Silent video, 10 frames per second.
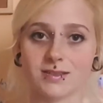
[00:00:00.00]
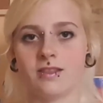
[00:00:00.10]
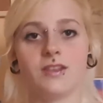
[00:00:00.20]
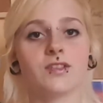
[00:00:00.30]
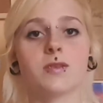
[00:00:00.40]

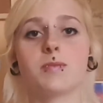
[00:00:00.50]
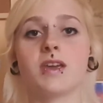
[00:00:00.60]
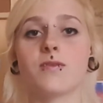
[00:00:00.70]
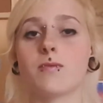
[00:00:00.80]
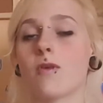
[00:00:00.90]
This could be
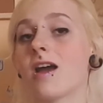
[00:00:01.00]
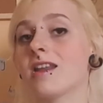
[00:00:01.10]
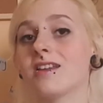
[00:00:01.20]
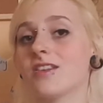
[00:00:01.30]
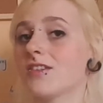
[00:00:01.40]
from
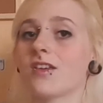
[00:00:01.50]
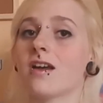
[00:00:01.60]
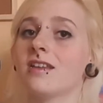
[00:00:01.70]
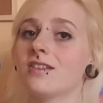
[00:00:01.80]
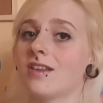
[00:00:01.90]
writing to
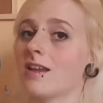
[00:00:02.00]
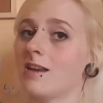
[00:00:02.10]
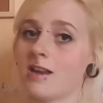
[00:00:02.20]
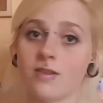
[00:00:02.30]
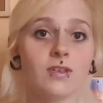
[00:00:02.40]
science
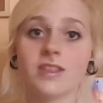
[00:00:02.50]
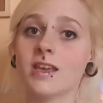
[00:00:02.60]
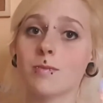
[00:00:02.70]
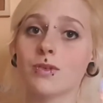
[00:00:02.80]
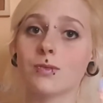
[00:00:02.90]
and
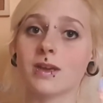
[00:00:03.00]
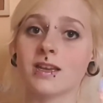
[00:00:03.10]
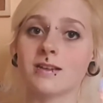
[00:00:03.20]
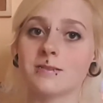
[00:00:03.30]
everything in between,